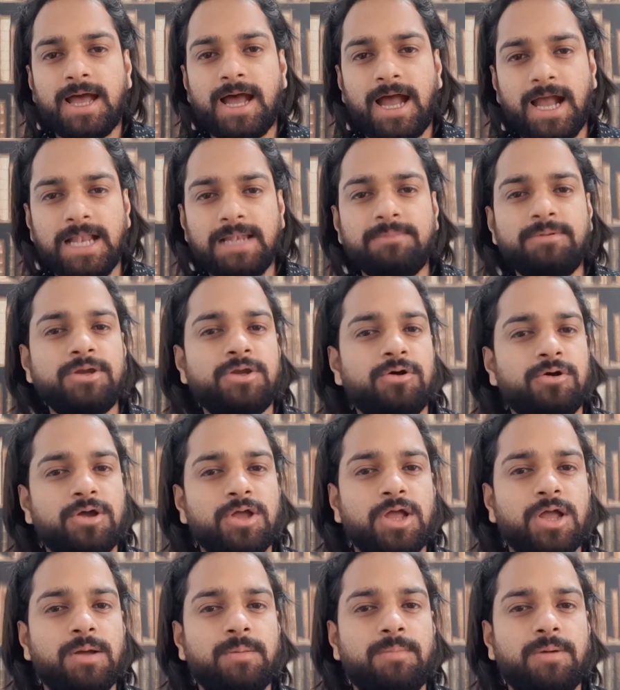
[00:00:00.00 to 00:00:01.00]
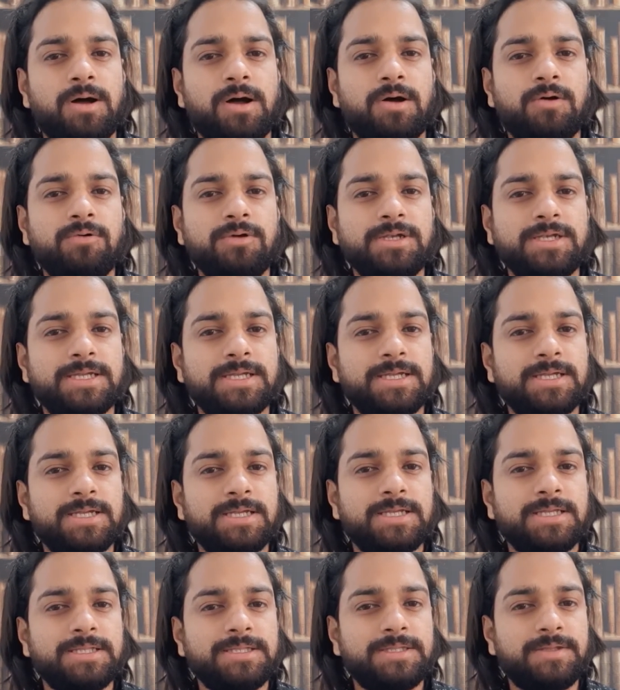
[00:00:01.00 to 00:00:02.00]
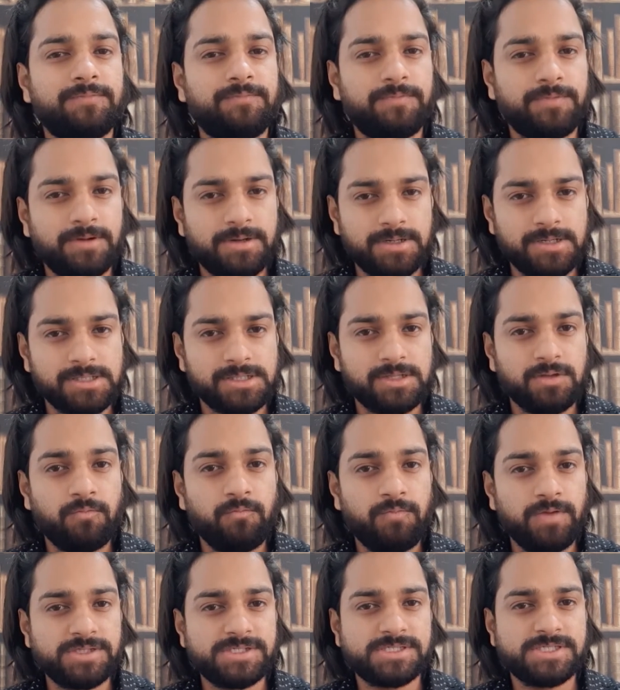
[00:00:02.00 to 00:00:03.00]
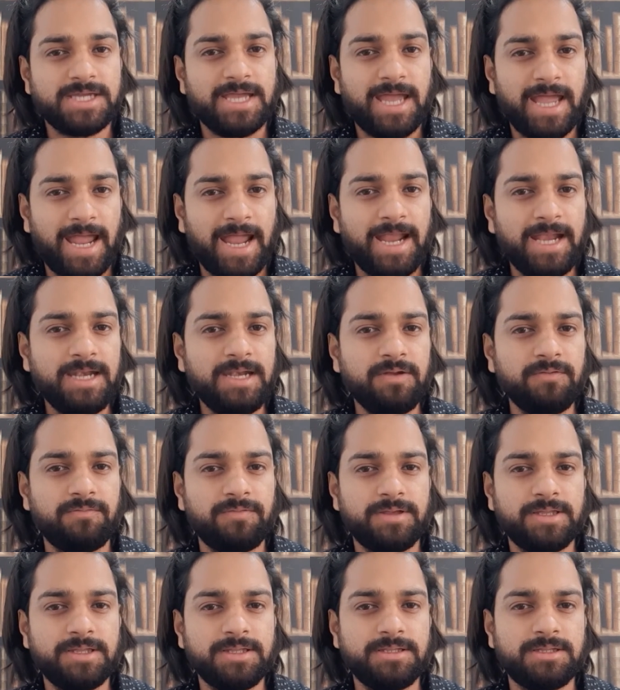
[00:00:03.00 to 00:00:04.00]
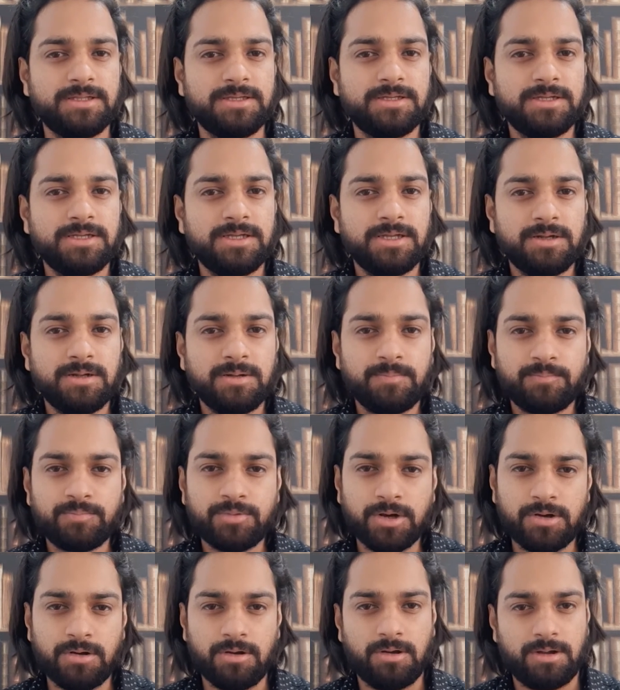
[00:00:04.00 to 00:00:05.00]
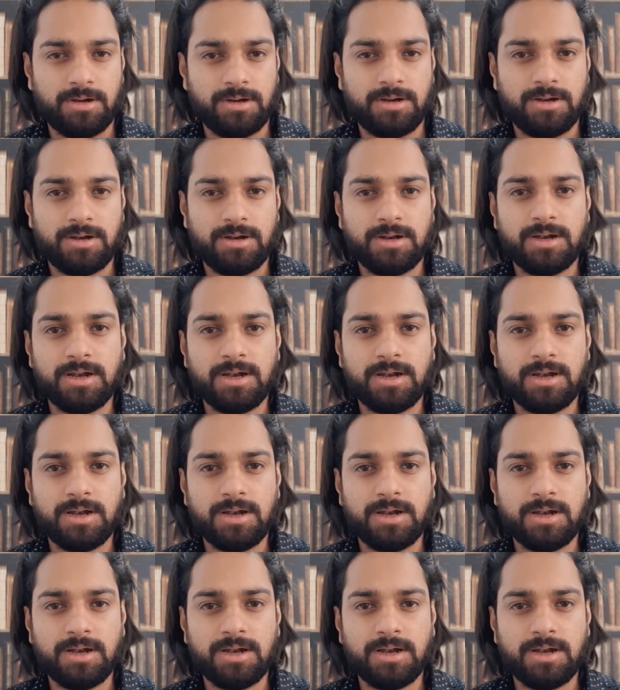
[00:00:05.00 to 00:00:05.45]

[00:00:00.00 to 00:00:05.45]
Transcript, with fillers: I'll be talking about the words which end with preneur.